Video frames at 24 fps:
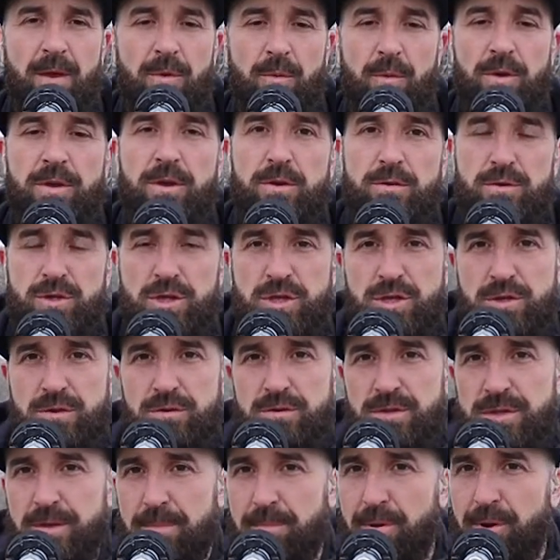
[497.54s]
Will you
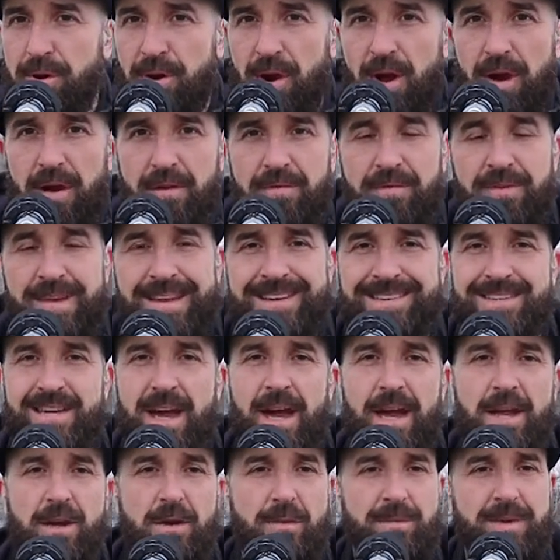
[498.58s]
choose to put off
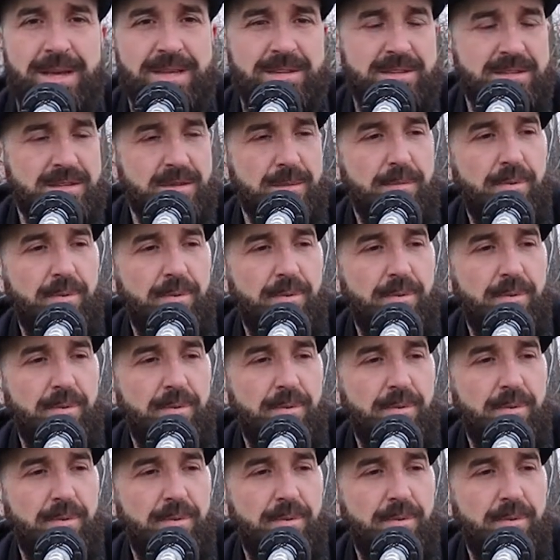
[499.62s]
entitlements,